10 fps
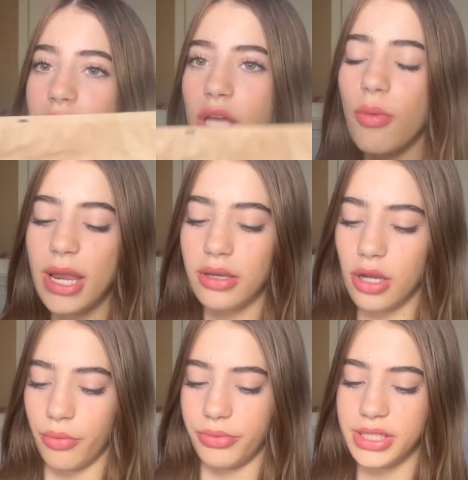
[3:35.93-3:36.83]
oh wait,
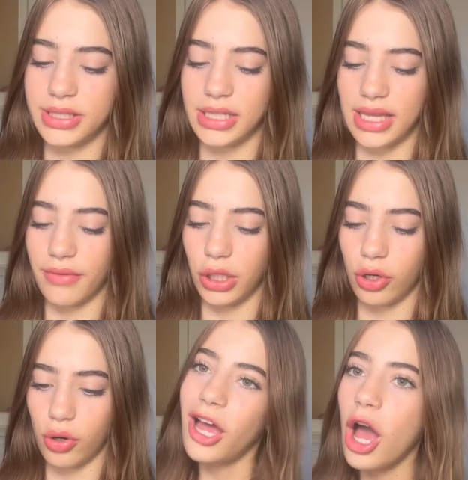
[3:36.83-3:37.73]
no, this does have a
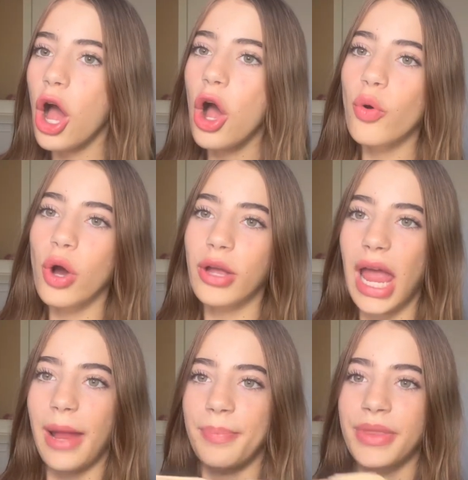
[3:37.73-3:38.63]
logo. Oh,
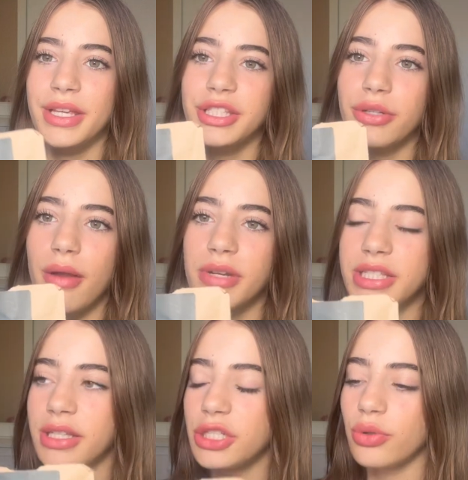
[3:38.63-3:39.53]
okay, so I
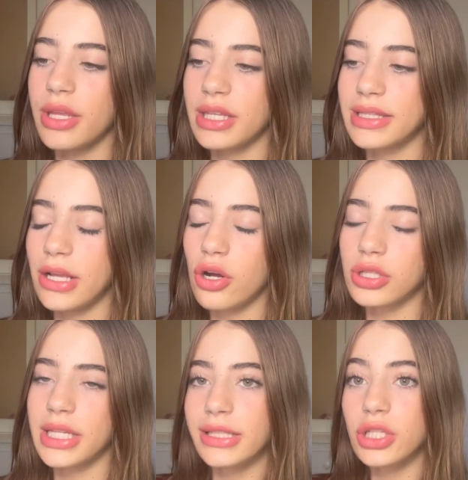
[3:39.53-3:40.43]
recently joined this thing
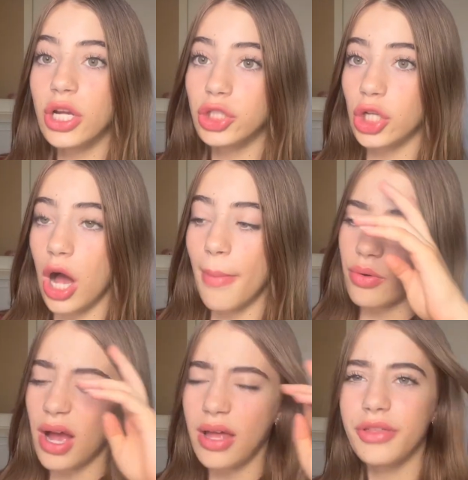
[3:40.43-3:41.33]
called TikTok
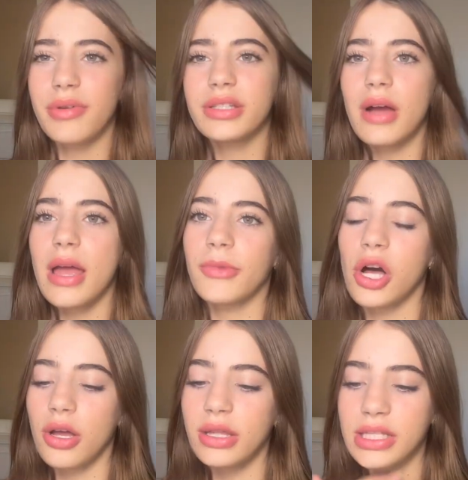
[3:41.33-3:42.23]
Shop. The reason why I'm
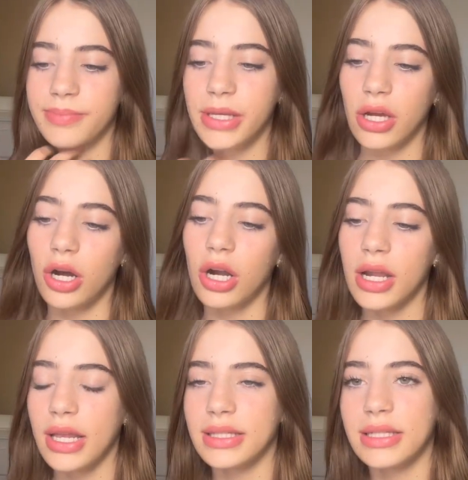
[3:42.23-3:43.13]
calling this PR
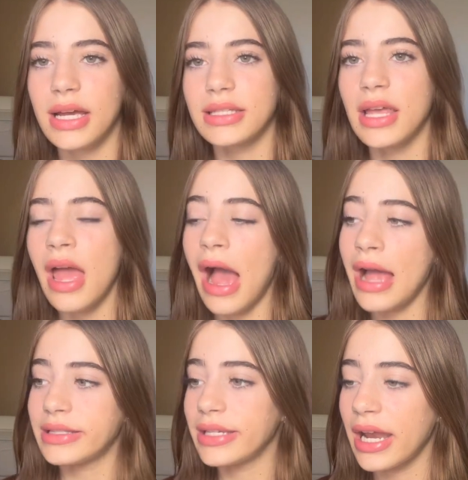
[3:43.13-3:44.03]
is because
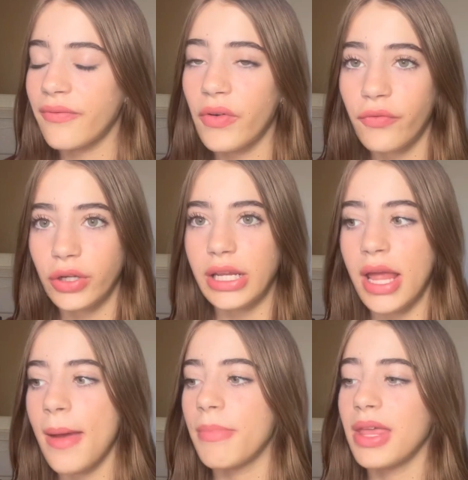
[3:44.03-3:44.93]
I did get it for
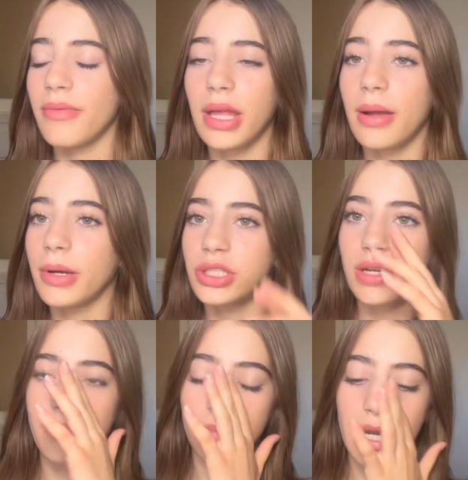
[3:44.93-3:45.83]
free, but they have like a bunch of
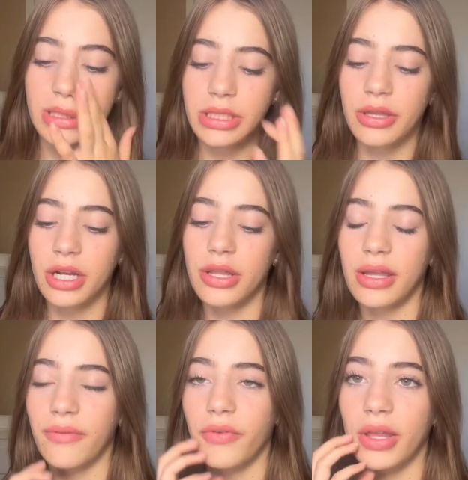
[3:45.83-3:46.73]
different brands on there
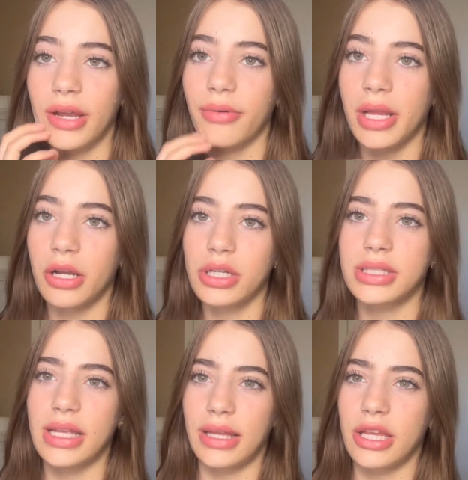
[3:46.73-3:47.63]
that for like
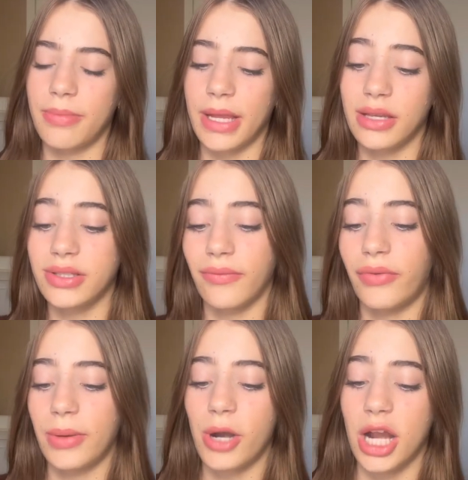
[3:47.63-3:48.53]
creators, they let you pick out some
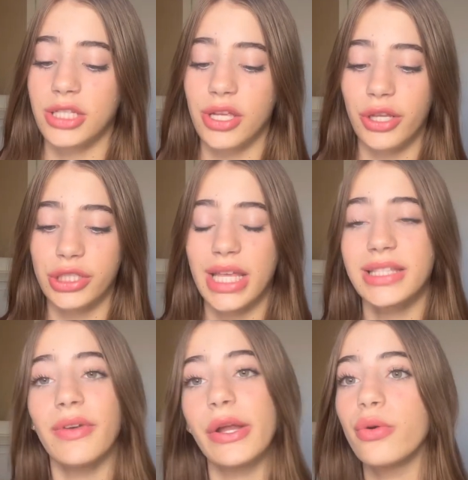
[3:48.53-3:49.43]
free products on there, so
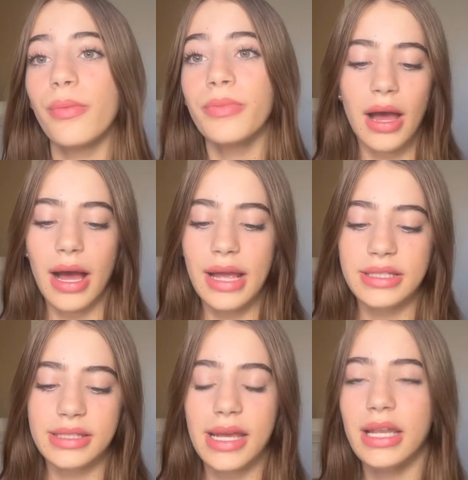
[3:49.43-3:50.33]
that's very cool. I
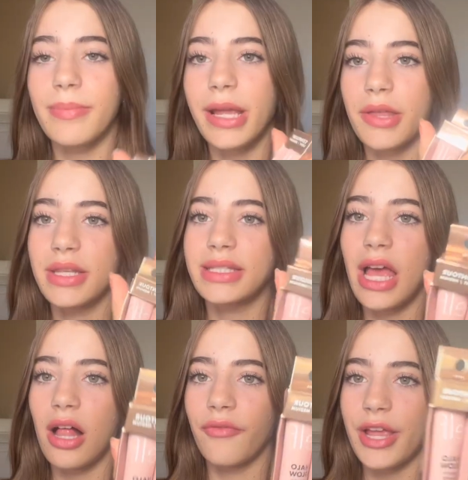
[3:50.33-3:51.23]
decided to pick out this
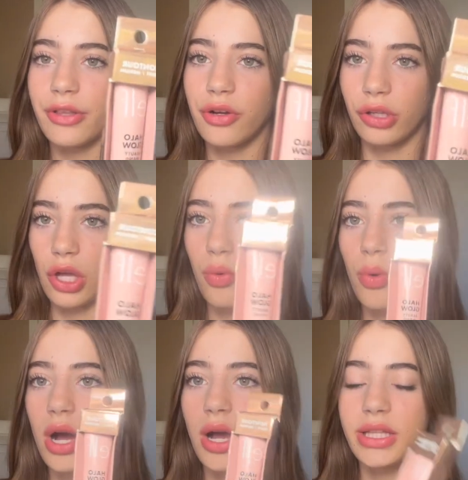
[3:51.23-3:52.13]
e.l.f. Halo Glow
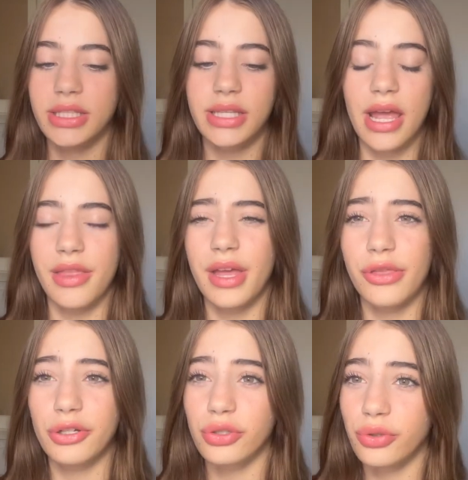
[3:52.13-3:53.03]
Wand, and
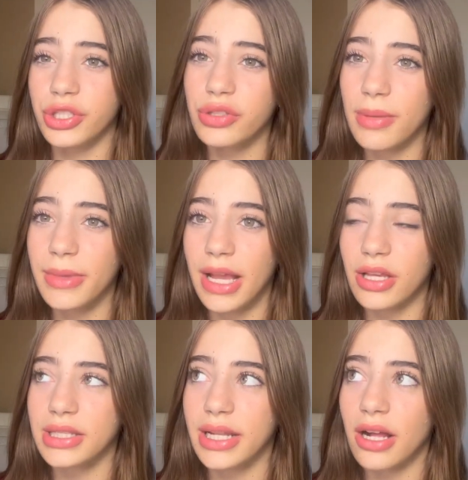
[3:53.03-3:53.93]
then there's also something
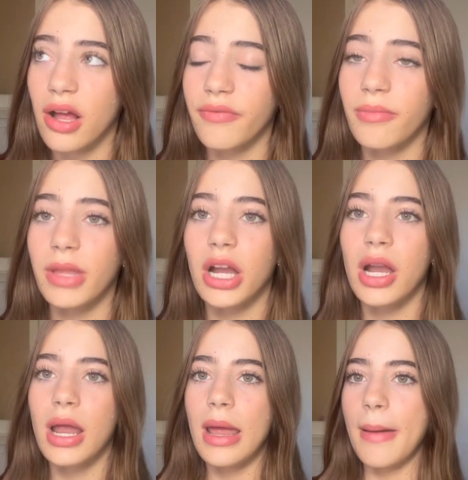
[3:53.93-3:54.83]
else that I got from
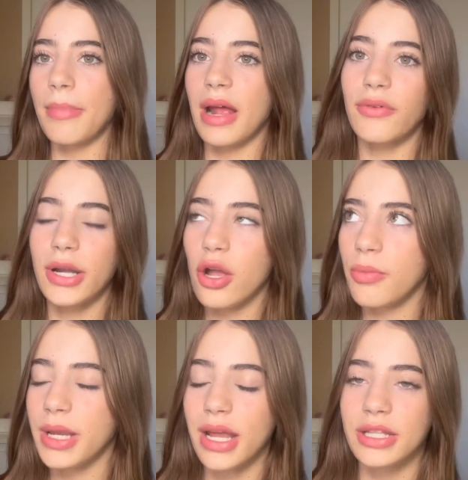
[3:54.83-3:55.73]
there, but I've already
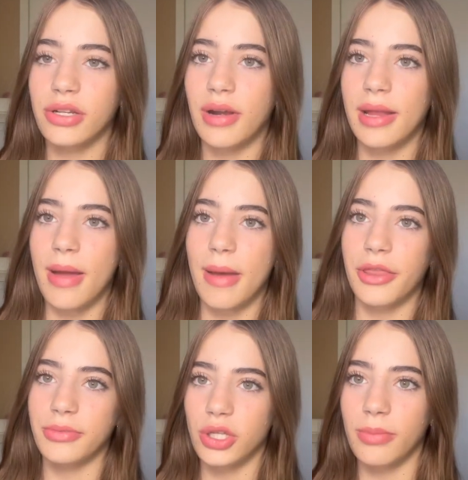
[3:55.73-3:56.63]
opened it and it's already in my
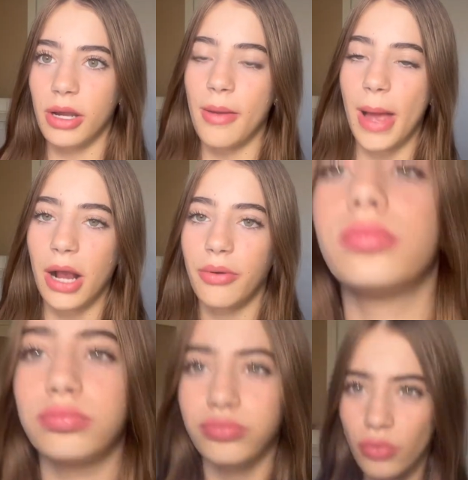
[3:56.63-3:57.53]
bathroom, so I'll be right back
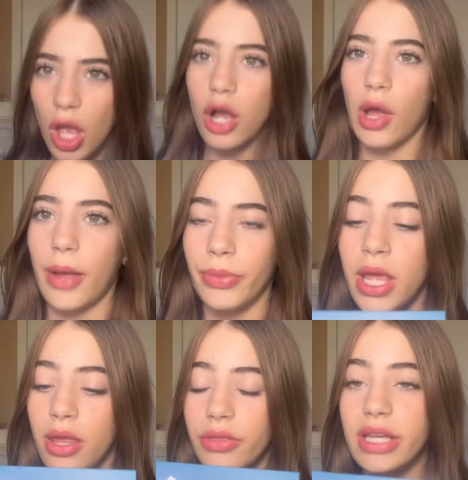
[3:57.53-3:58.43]
it.
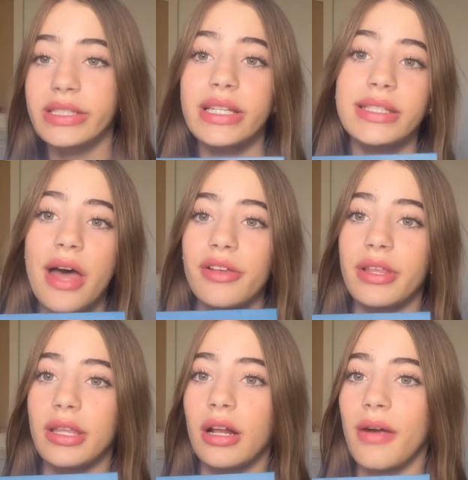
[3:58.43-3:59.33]
Okay, this is the other
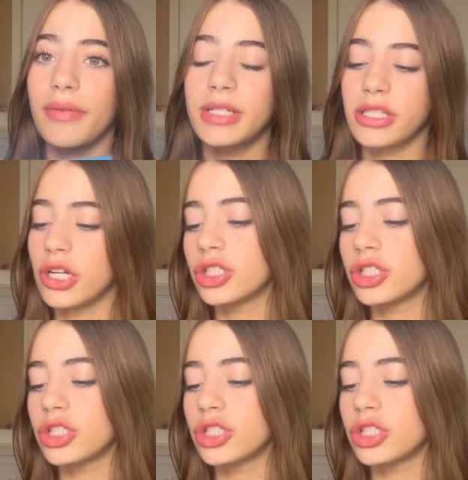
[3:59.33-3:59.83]
thing that I got from TikTok